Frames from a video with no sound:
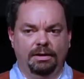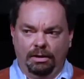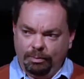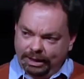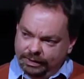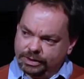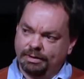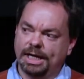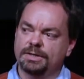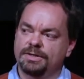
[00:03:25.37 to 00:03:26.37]
all my
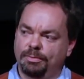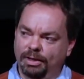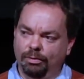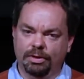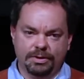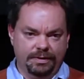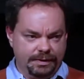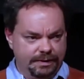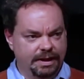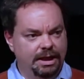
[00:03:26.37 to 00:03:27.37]
interactions, my work, so
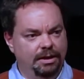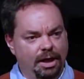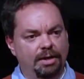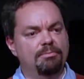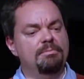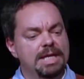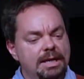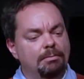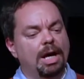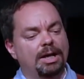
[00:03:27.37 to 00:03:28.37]
this is not
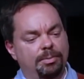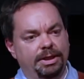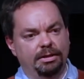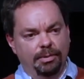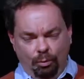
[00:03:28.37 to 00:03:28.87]
me in my opinion,